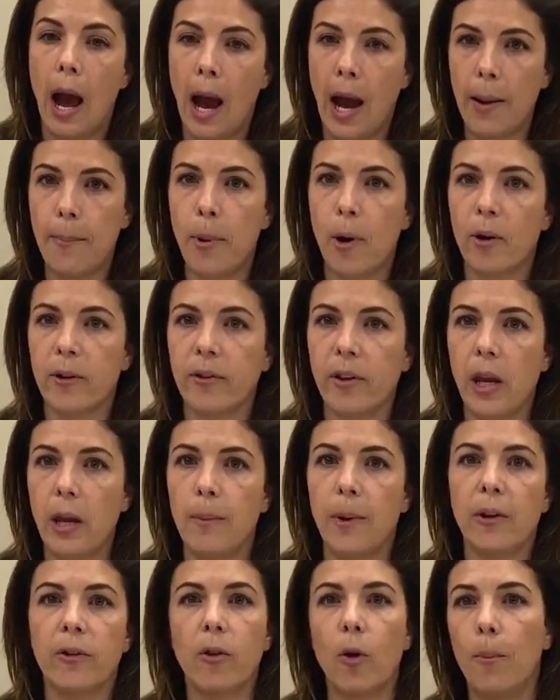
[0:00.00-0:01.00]

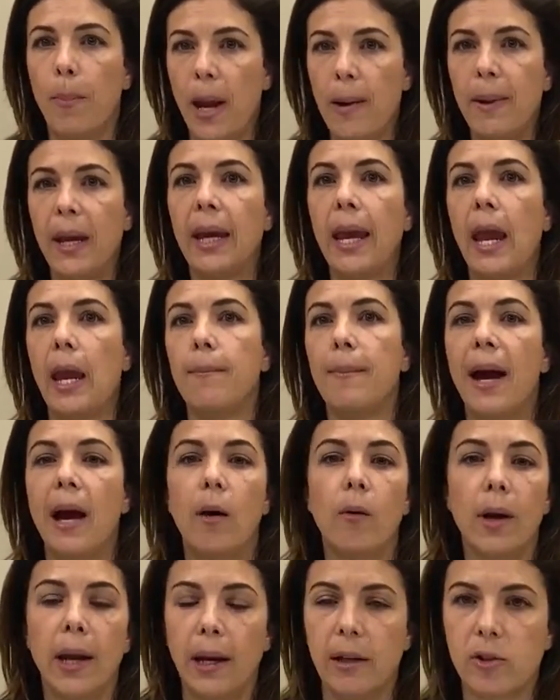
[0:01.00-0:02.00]
Hypoxemia. So baby came
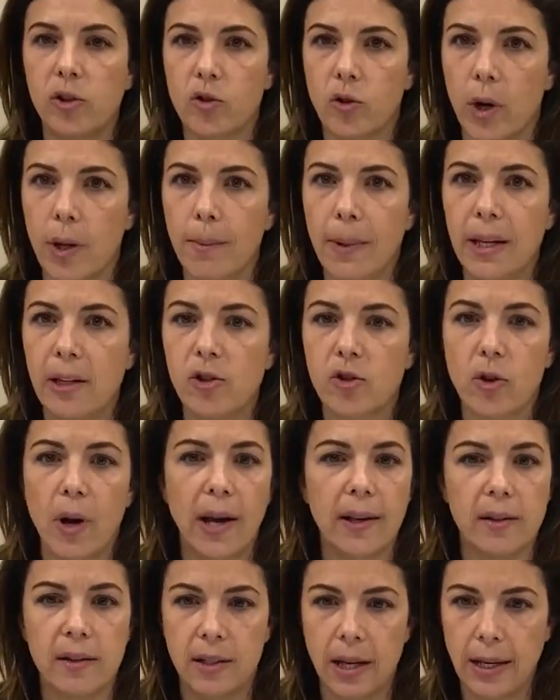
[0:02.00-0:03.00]
out extremely
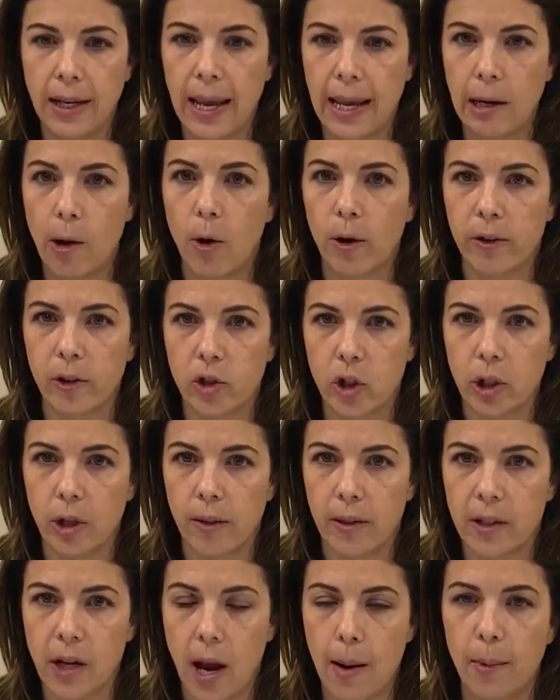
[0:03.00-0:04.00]
stressed, didn't get oxygen
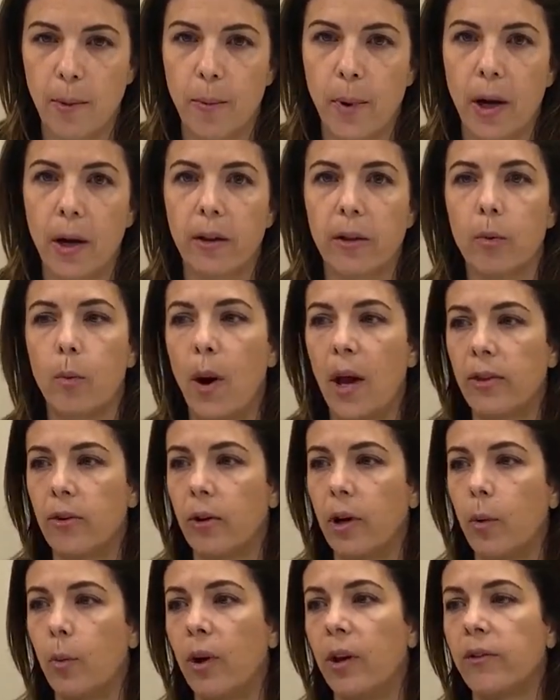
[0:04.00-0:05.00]
at the time of birth,
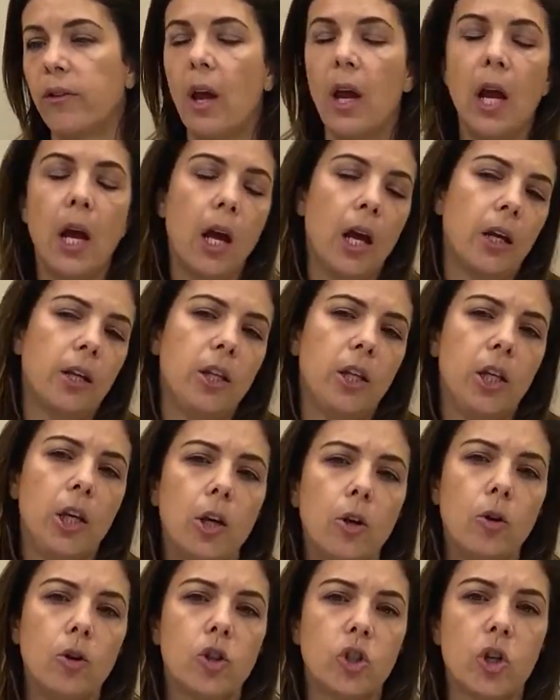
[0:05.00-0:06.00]
whether it was a
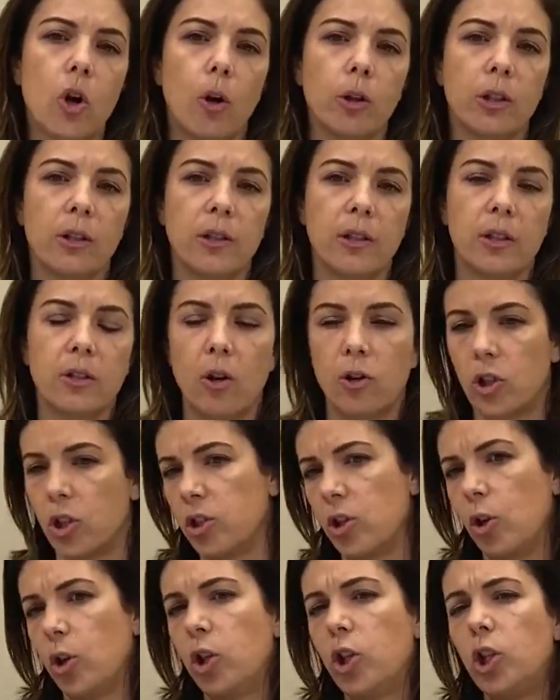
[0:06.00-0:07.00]
huge shoulder dystocia,
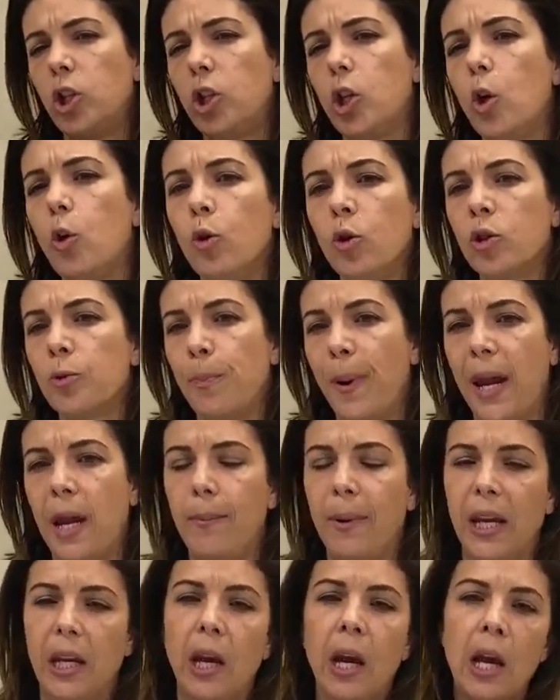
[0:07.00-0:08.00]
so a huge
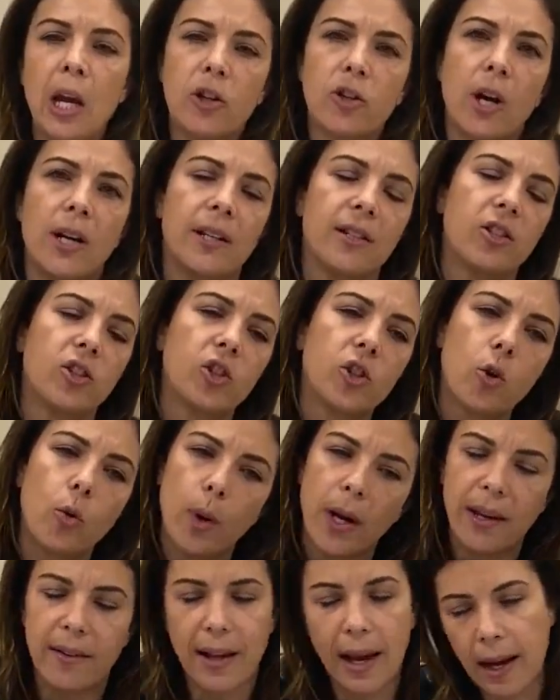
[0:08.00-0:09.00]
baby trying to
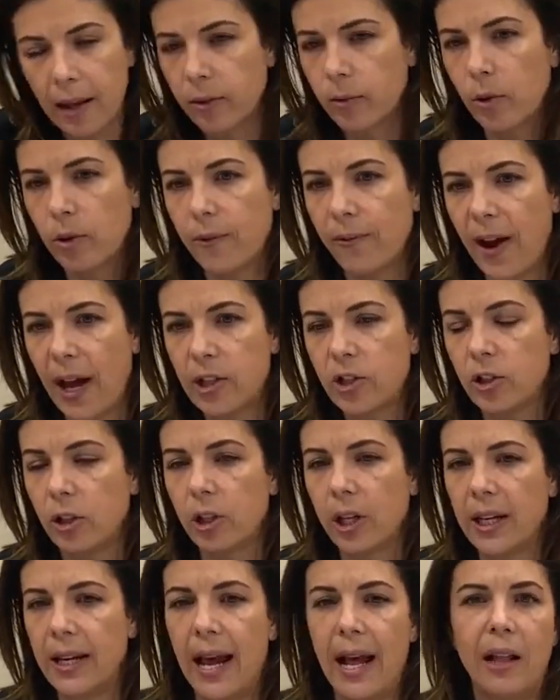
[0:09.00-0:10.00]
squeeze out through the
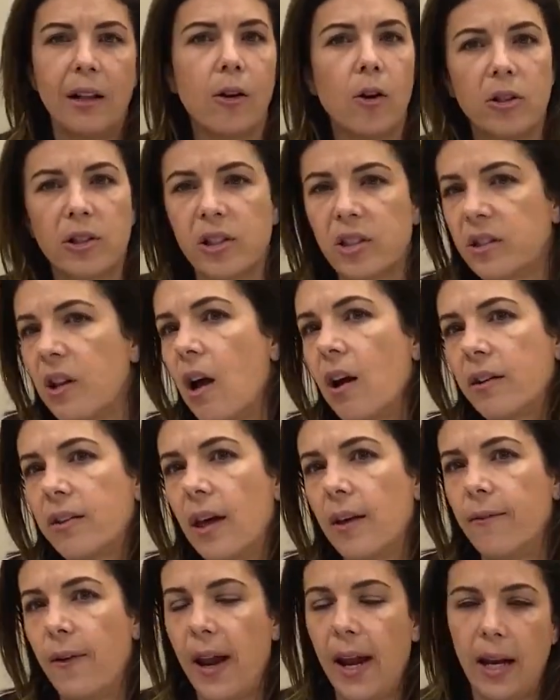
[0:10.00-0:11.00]
vaginal canal, got stuck
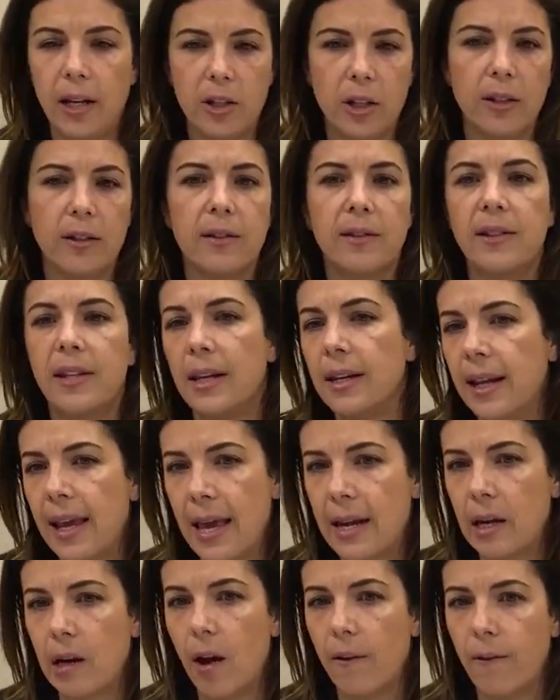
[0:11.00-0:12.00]
there for ages, didn't
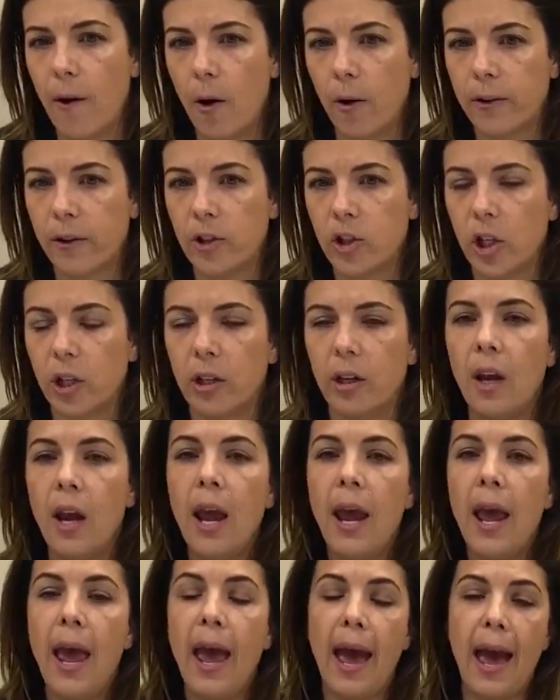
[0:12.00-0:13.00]
get enough oxygen.
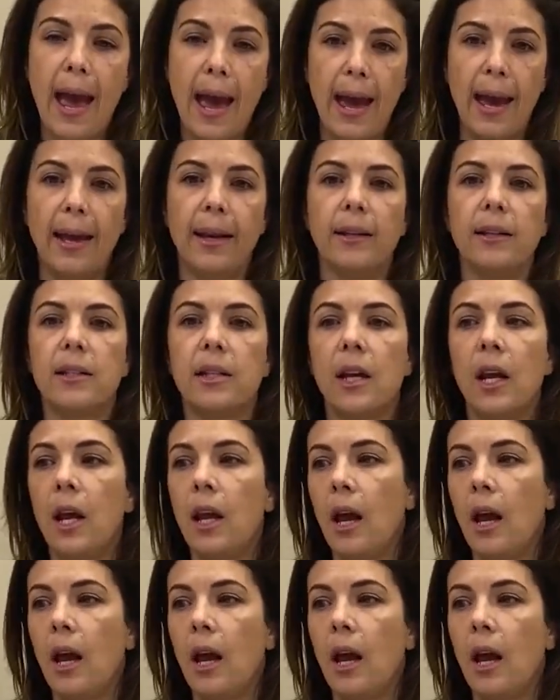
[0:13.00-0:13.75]
And